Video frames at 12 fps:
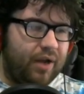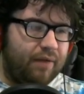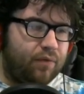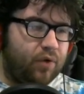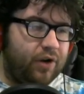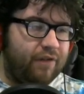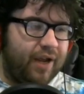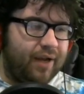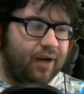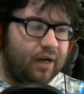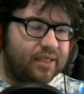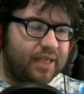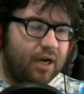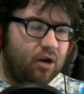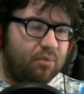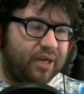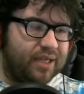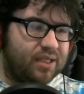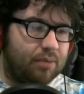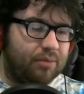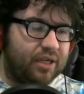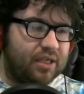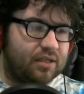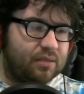have 3 vanguards out by
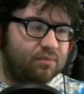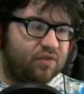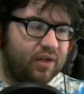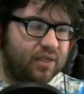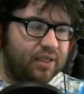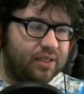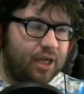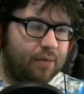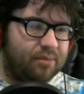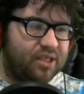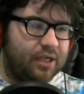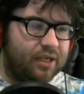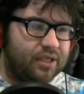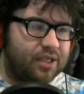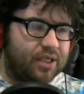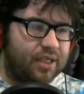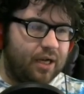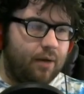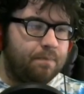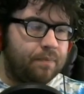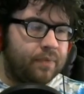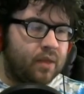summoning some volatile zombies here, as you can tell.